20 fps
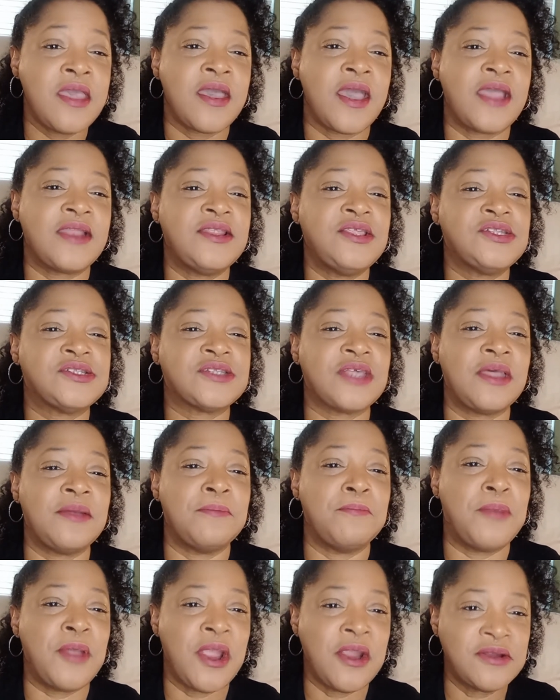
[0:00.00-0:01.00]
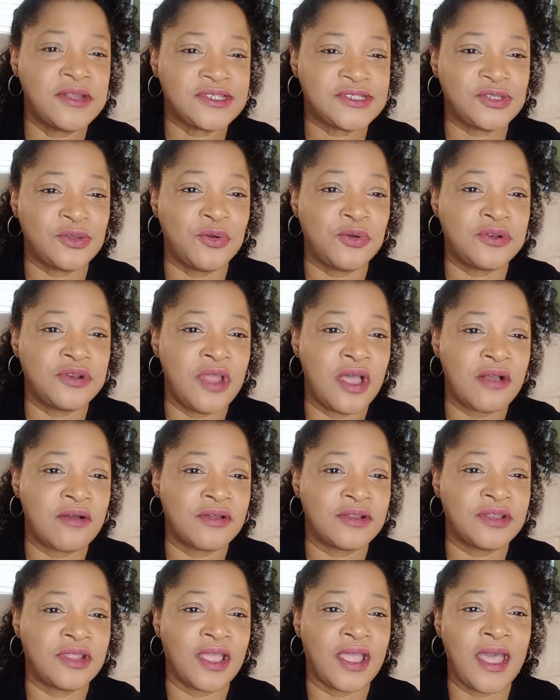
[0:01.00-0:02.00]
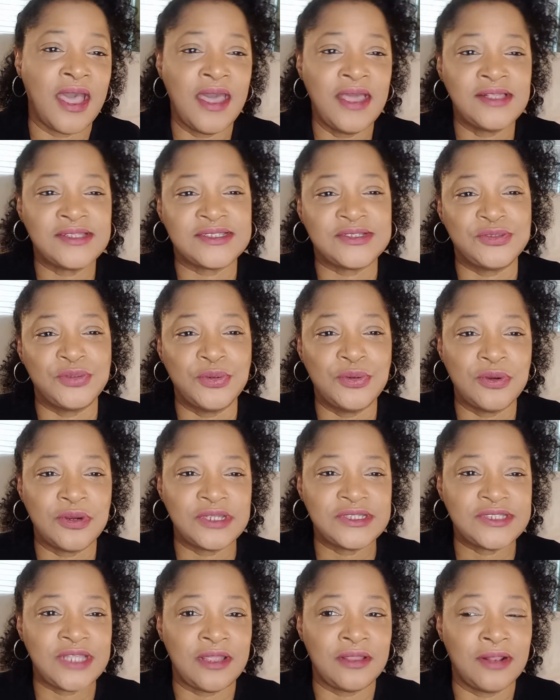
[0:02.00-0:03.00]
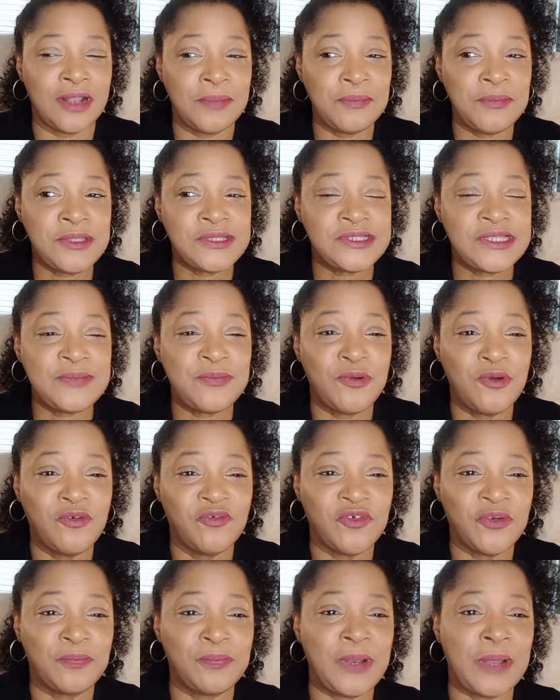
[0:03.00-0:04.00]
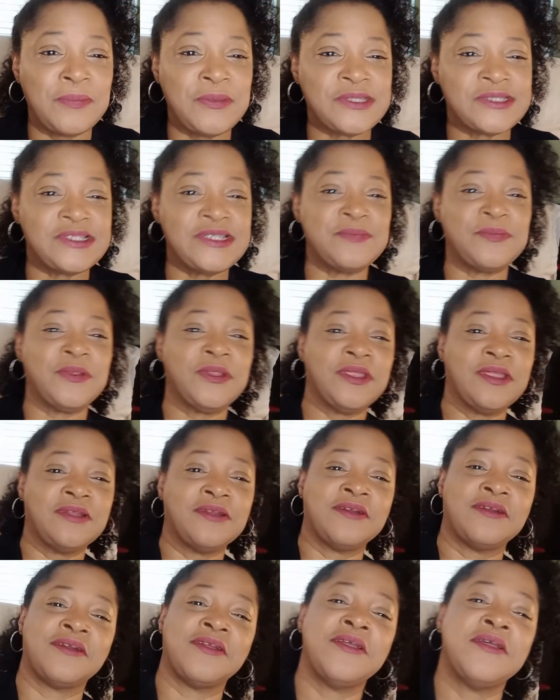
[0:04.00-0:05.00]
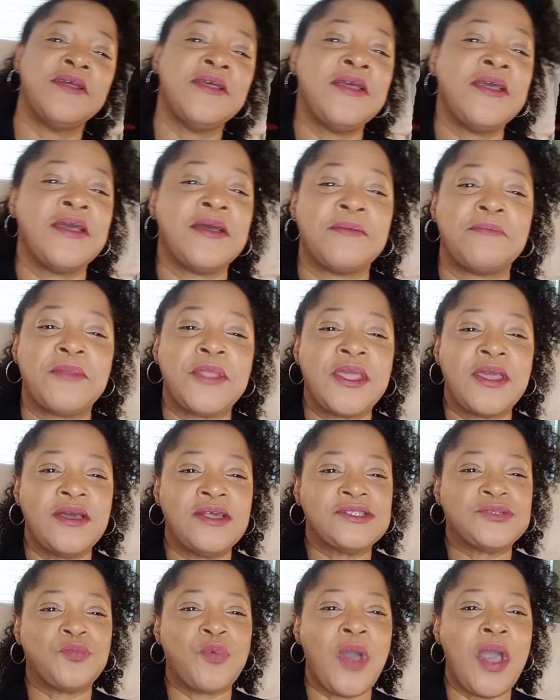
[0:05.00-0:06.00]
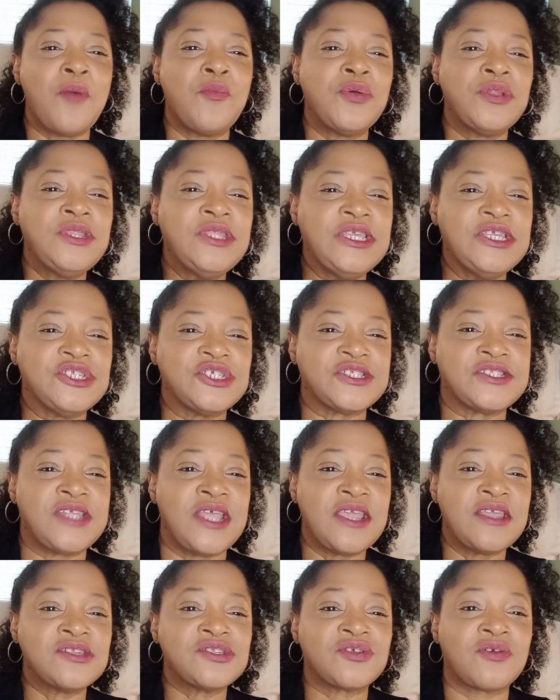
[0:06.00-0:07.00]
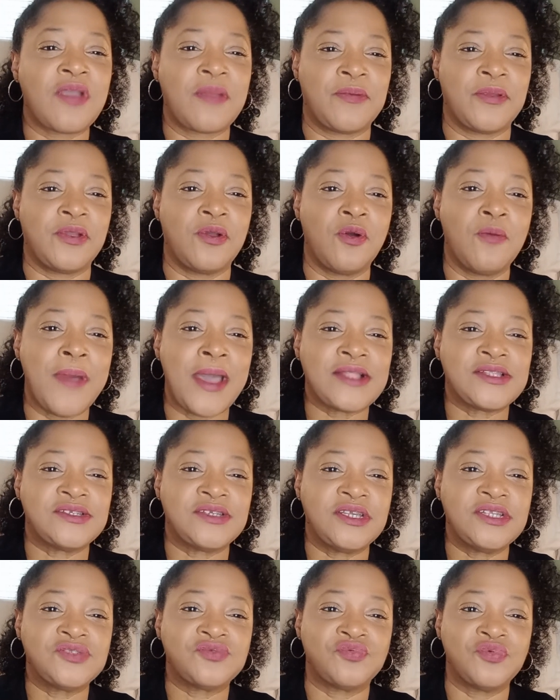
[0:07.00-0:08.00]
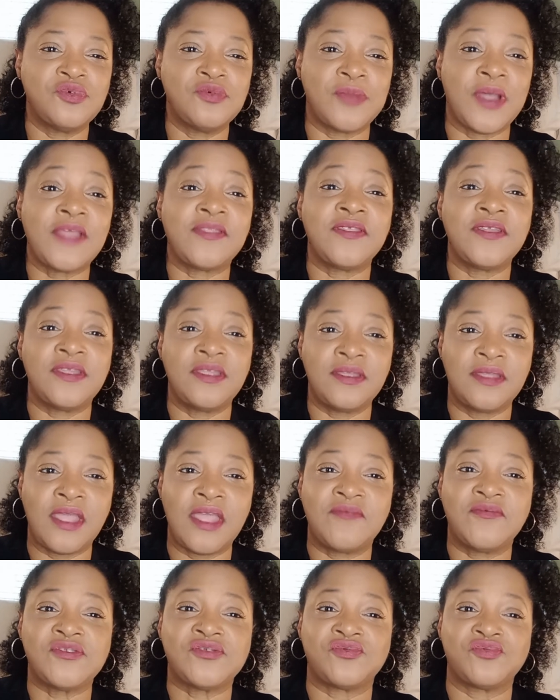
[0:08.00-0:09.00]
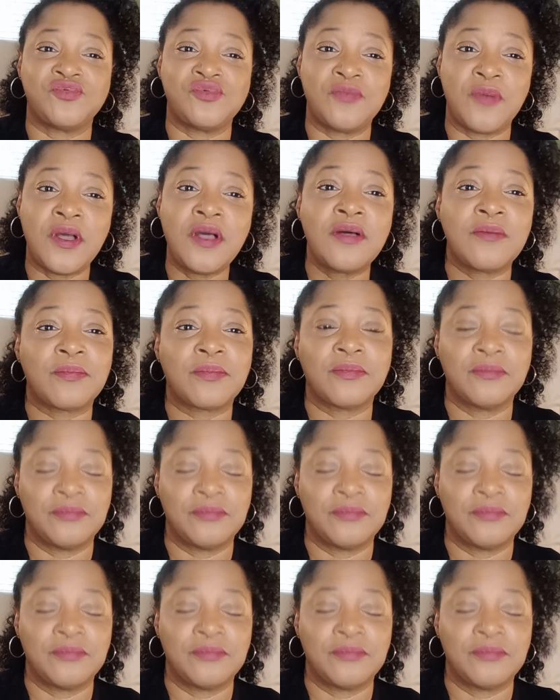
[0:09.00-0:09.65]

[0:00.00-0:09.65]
And he's embarrassed to go knock on the guy's door and say, let me sleep over. Let me sleep in here. Because why wouldn't he just take his crap and go back to his room? I think he gave his room up.